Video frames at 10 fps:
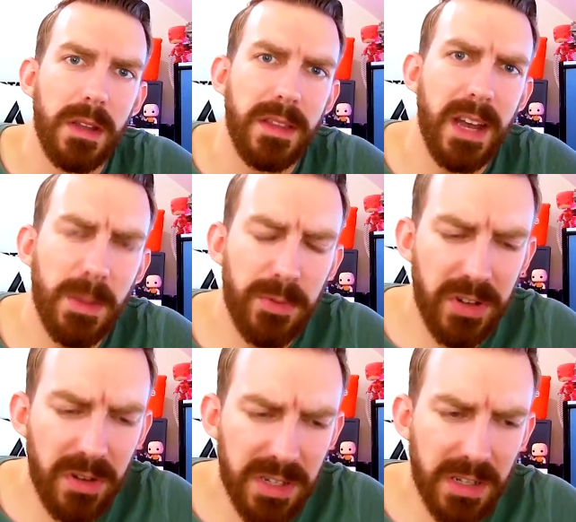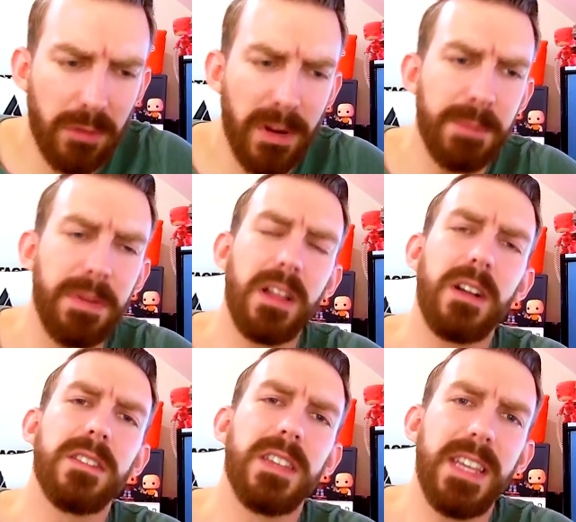Now, the producer, Greg
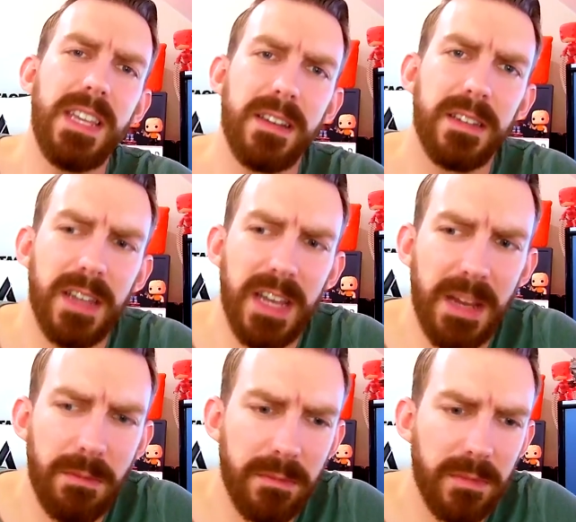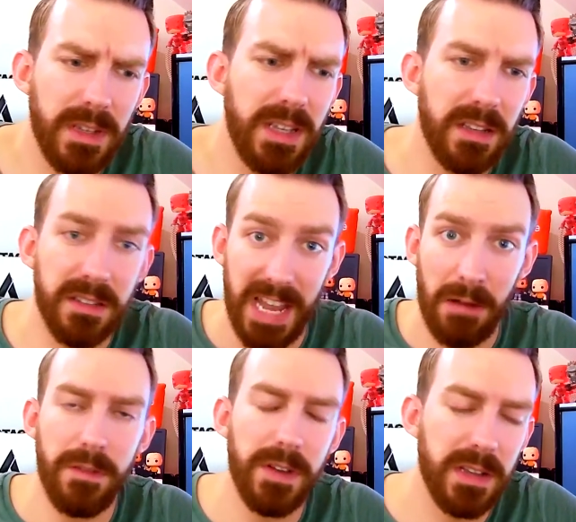Berlanti, he does the
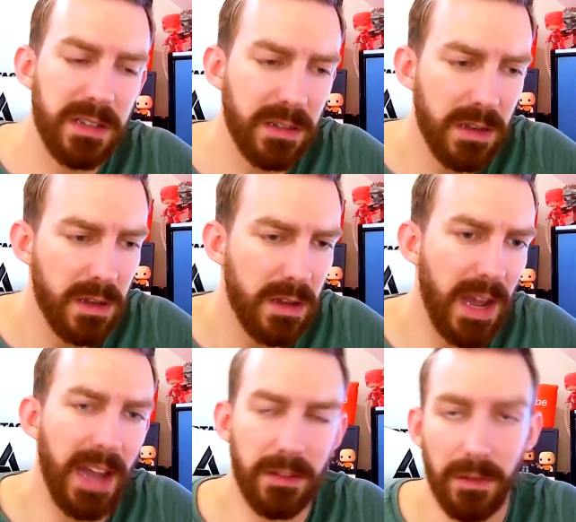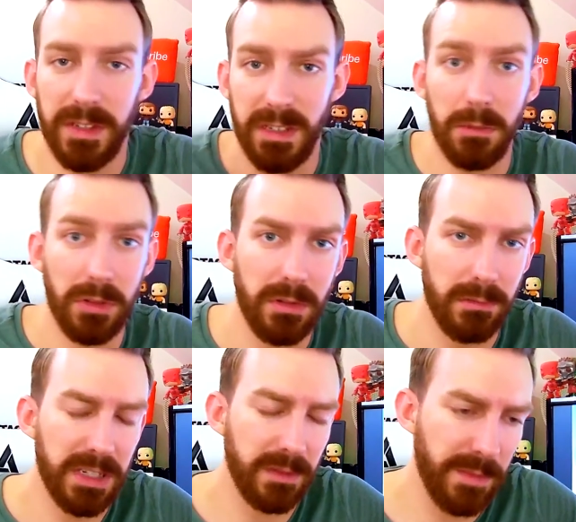Arrowverse, and obviously we'll do the
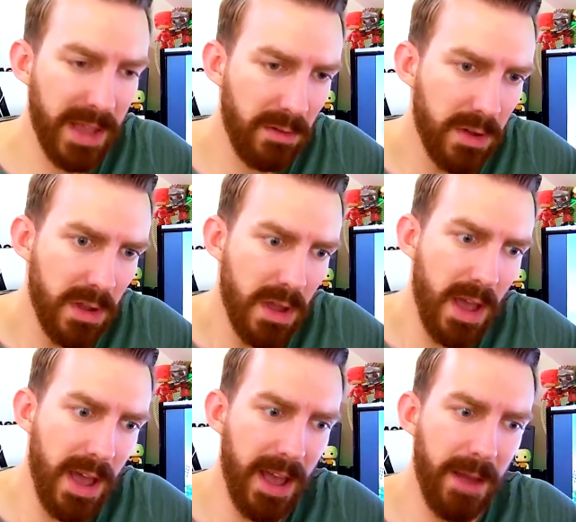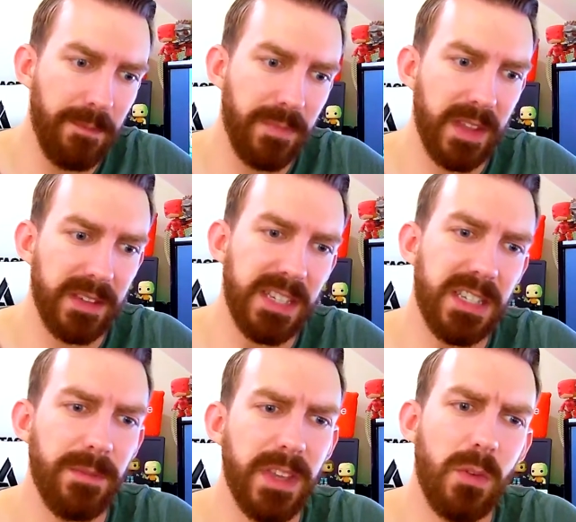rest of them now, said
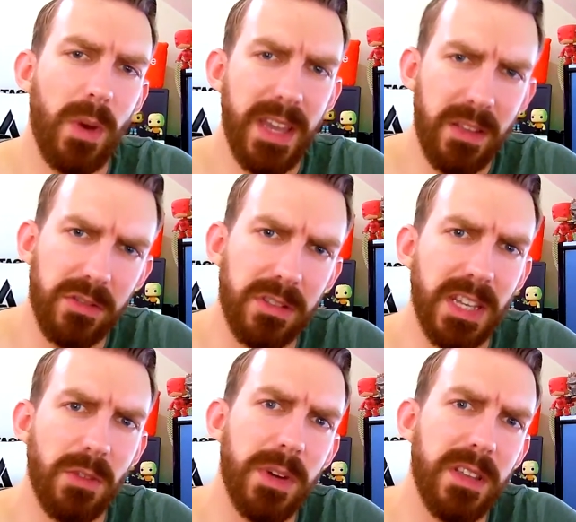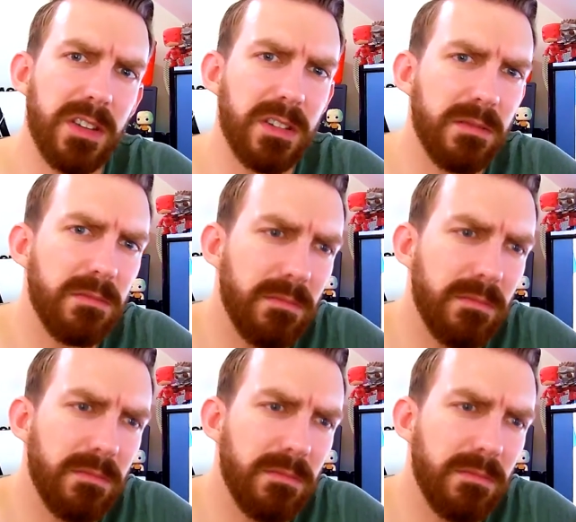something quite interesting, which